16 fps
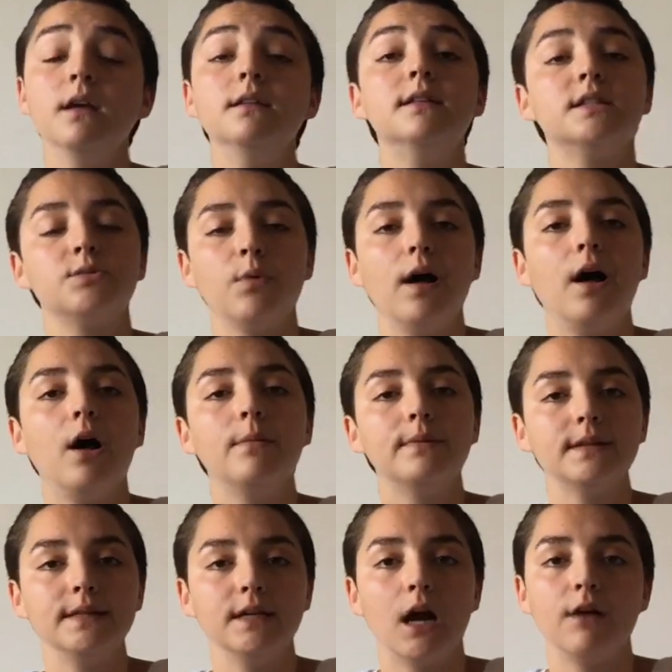This will help
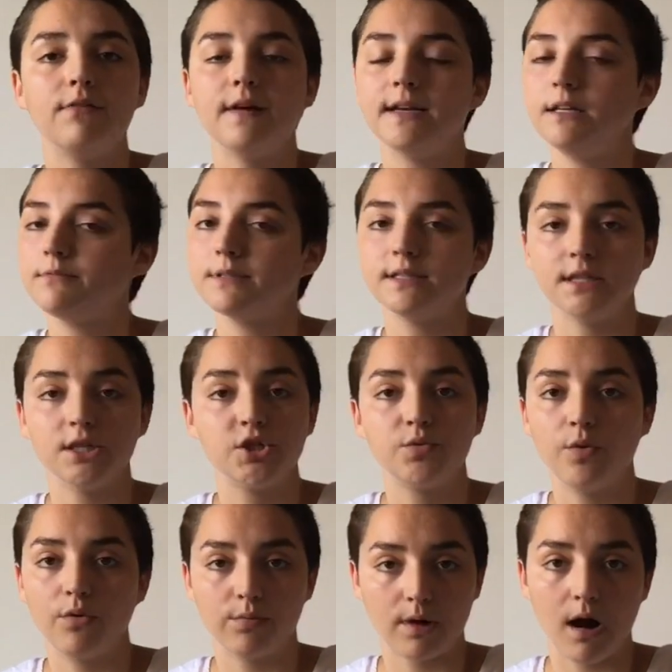clean off any
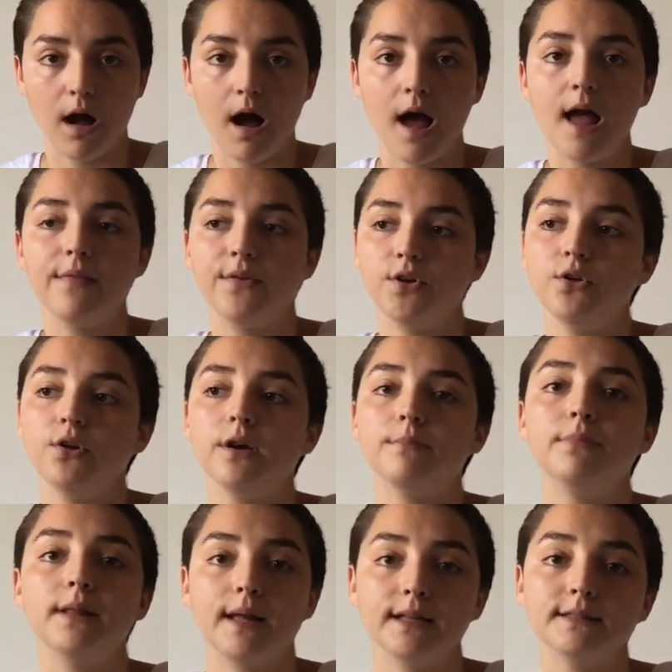residual rot, and then you
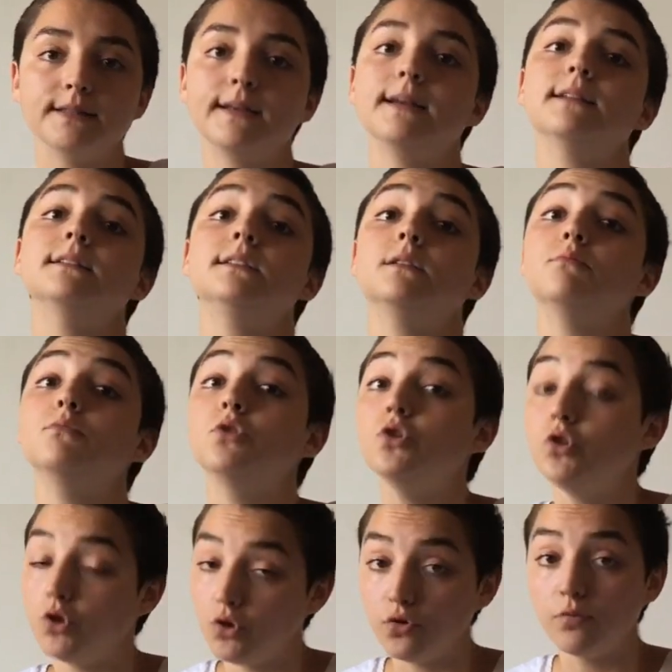can plant it in
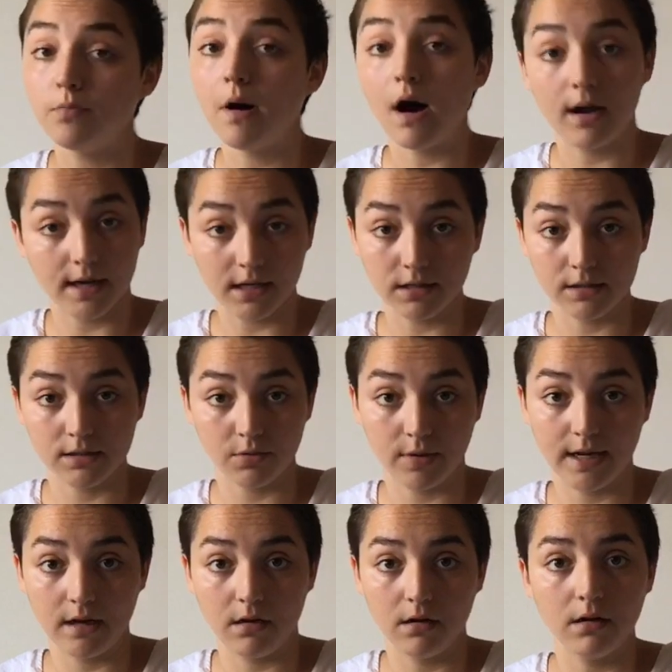some new potting
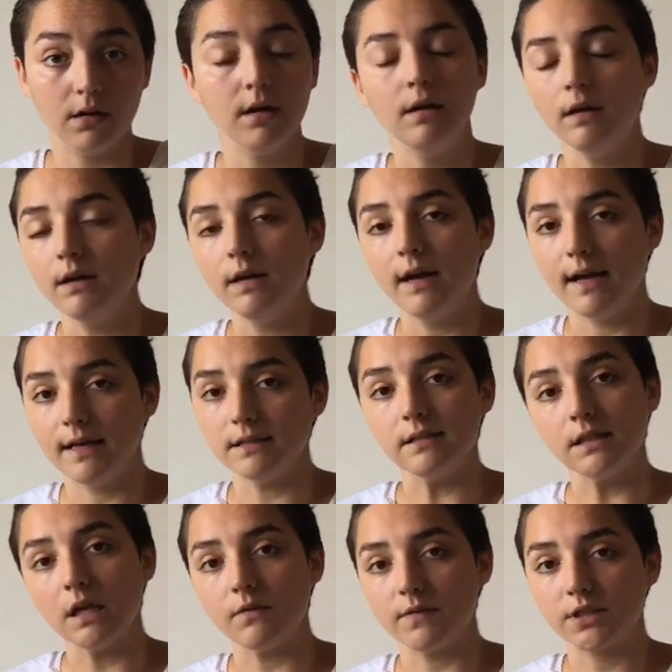soil and
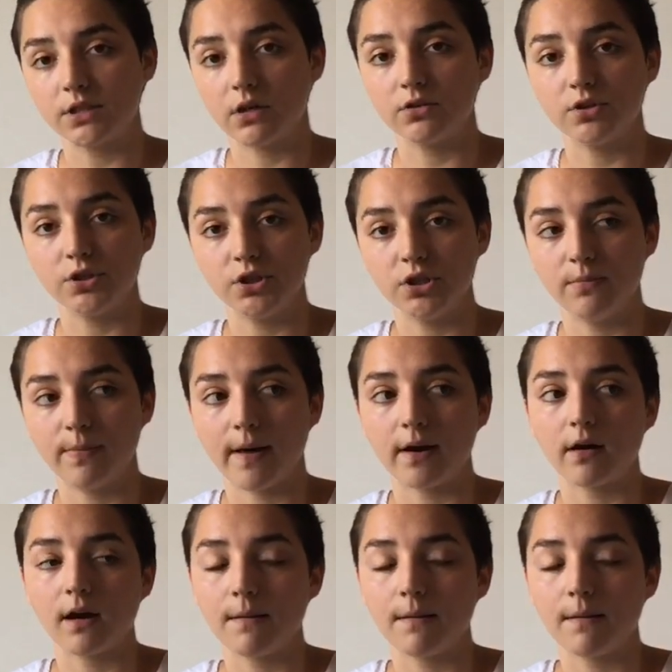see if it starts to do better.